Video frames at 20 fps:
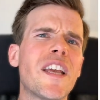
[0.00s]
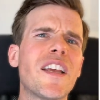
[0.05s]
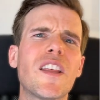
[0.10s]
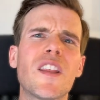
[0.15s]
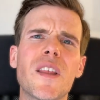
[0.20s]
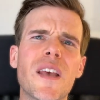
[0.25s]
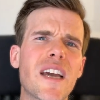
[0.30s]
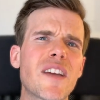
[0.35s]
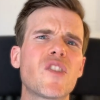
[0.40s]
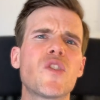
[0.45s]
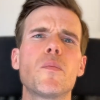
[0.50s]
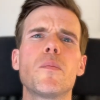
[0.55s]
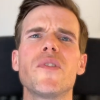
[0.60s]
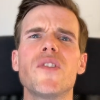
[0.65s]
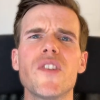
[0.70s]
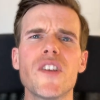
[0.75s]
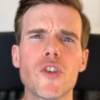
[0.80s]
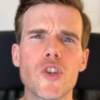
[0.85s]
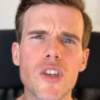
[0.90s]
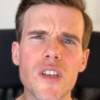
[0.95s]
length
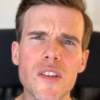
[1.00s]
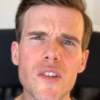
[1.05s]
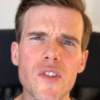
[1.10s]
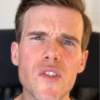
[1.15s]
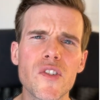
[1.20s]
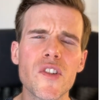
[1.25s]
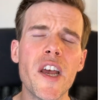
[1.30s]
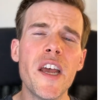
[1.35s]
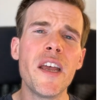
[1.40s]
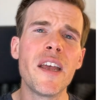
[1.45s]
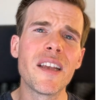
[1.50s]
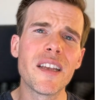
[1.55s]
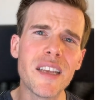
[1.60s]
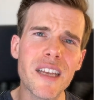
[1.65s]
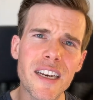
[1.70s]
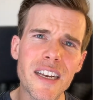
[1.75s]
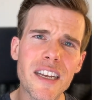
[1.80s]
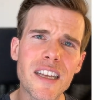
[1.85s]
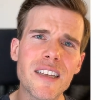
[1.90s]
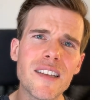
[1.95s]
expositions,
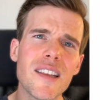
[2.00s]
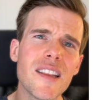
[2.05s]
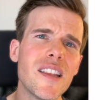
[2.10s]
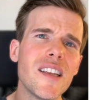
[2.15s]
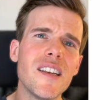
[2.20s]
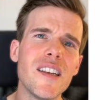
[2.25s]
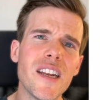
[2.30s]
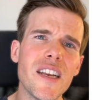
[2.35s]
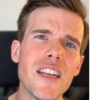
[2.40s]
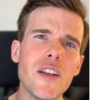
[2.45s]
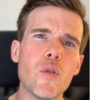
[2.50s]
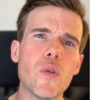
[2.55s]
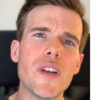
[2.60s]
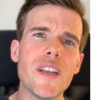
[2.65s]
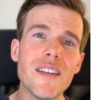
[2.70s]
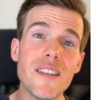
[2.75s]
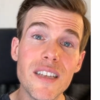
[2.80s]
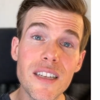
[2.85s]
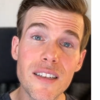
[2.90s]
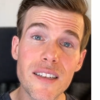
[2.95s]
getting into the nitty
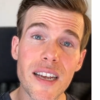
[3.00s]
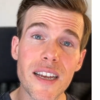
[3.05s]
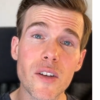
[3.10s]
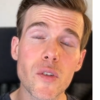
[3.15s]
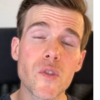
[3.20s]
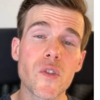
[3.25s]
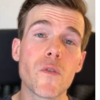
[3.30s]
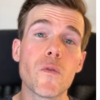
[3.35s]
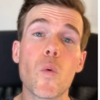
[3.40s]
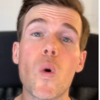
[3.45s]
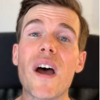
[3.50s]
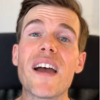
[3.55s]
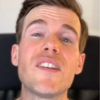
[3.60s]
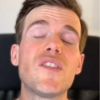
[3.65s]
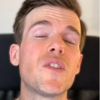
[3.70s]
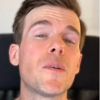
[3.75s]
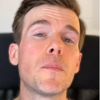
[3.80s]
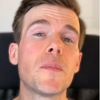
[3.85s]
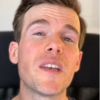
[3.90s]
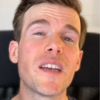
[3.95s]
gritty details of why
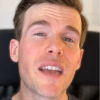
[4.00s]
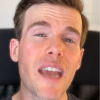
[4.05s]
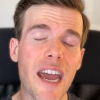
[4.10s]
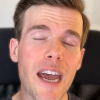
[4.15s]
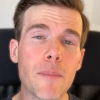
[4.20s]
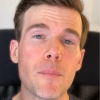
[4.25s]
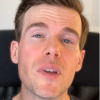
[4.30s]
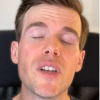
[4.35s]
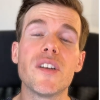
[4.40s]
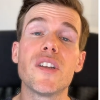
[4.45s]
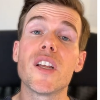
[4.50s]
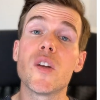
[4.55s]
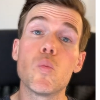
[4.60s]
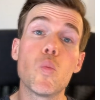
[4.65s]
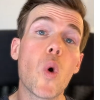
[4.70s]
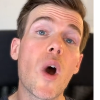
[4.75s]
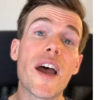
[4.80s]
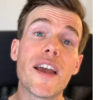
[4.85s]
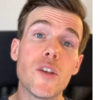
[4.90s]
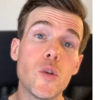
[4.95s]
something happened and
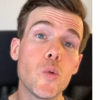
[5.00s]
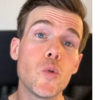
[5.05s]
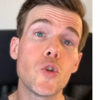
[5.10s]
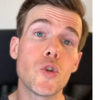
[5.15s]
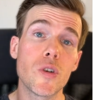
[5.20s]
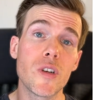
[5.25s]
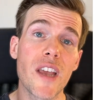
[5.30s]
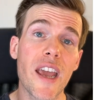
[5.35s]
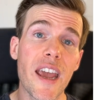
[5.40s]
why you should